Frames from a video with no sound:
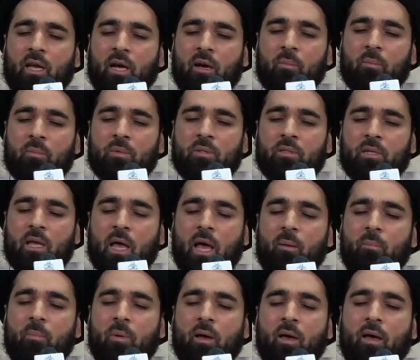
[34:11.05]
comes
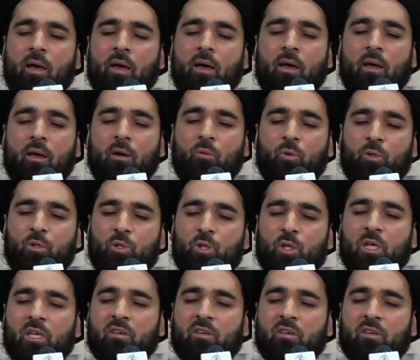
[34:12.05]
Abba would you